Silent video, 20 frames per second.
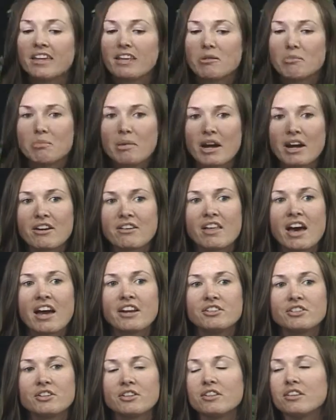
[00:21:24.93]
compare
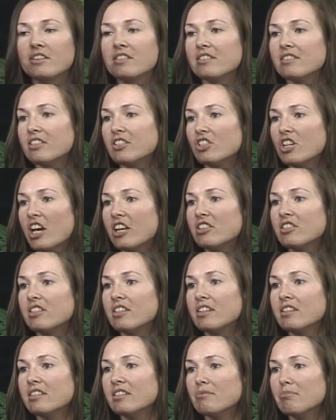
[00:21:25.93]
that to the
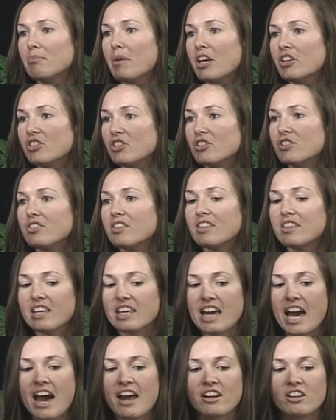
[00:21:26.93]
suggested measures in the
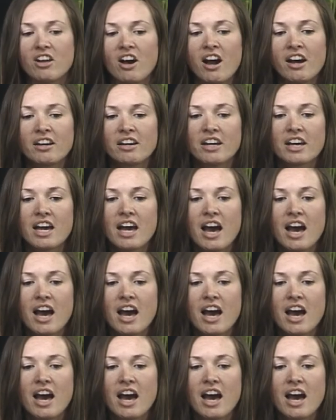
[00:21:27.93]
catalog.